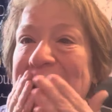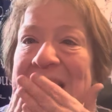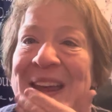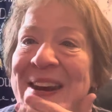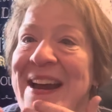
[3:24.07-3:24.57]

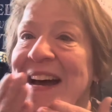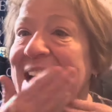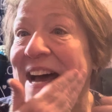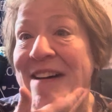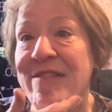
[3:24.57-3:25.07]
And I
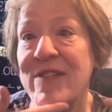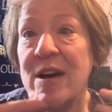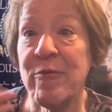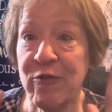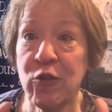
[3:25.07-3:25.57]
have
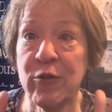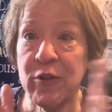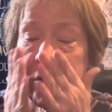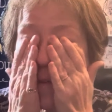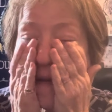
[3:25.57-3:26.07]
a
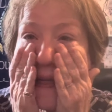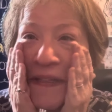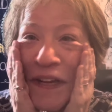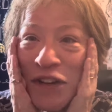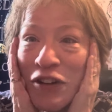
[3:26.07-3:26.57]
full
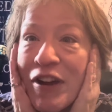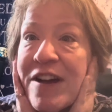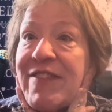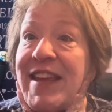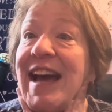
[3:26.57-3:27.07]
container
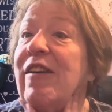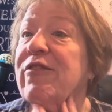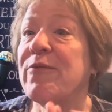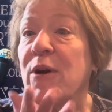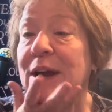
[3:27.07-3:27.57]
of the
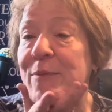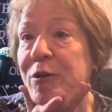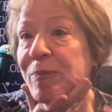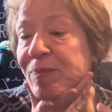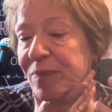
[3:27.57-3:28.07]
e.l.f.
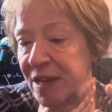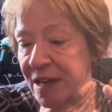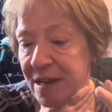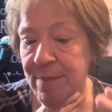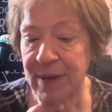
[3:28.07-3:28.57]
primer,
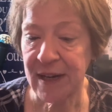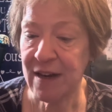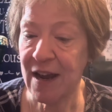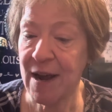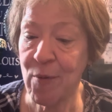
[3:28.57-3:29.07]
but
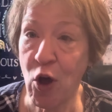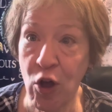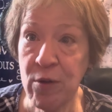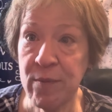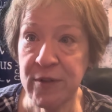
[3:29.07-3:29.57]
I'm
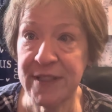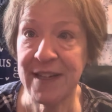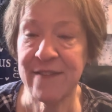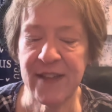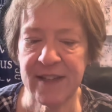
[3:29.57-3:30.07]
almost
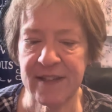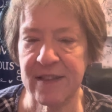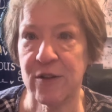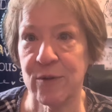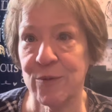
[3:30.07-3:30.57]
out of this,
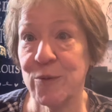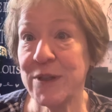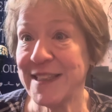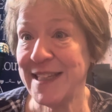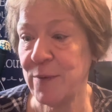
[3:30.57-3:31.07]
so we'll
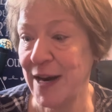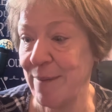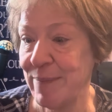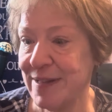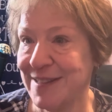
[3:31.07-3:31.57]
see what
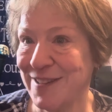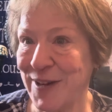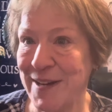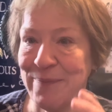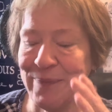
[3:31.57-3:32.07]
happens, okay?